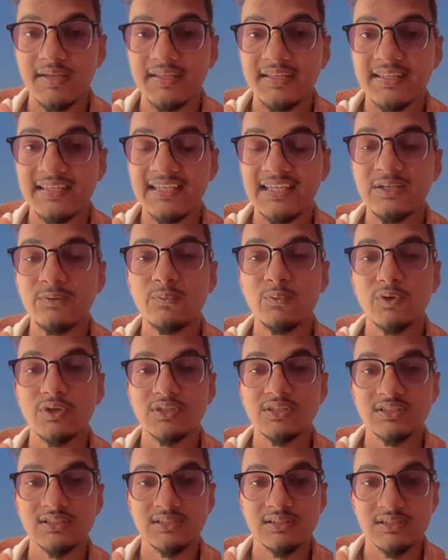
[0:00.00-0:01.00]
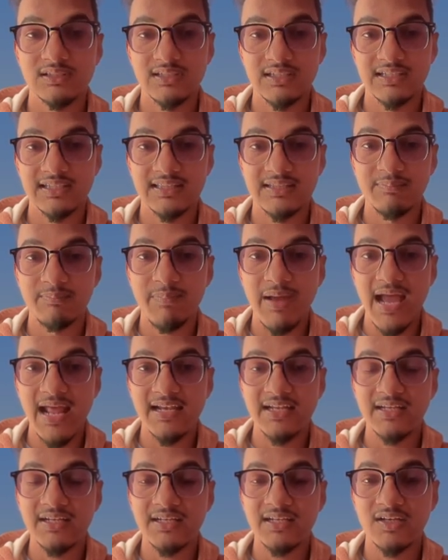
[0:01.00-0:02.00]
keywords in the
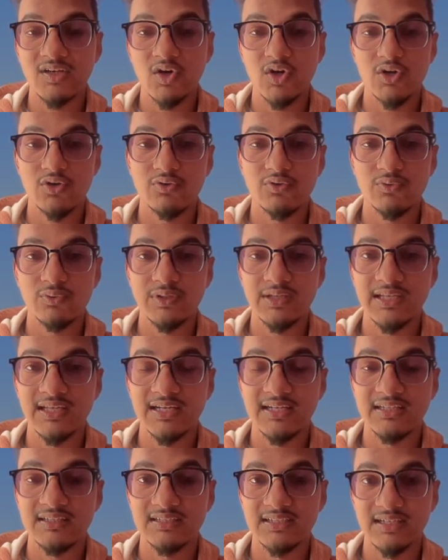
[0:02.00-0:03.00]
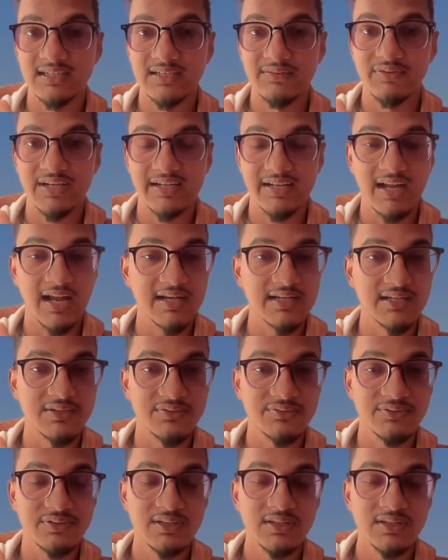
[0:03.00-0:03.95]
banner in order to get a different kind of